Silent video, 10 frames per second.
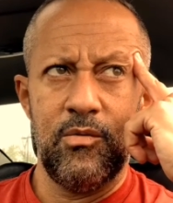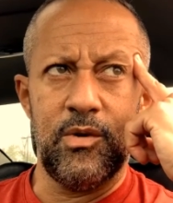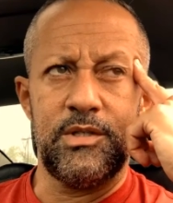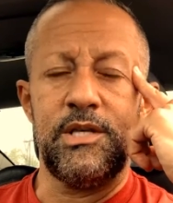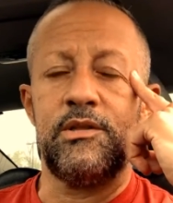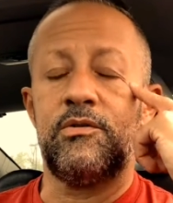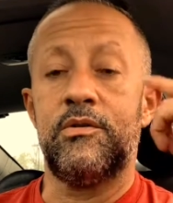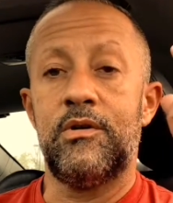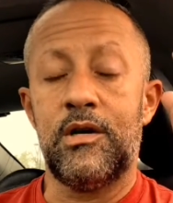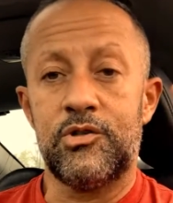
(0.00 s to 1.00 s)
was
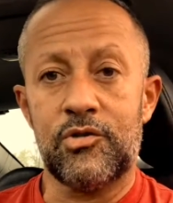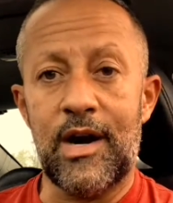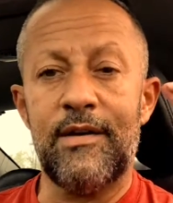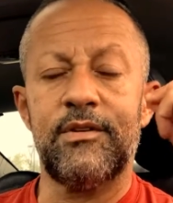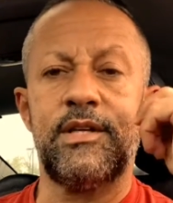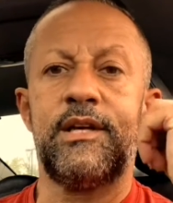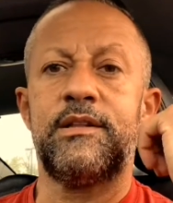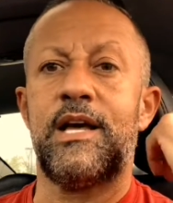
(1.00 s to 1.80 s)
either traveling,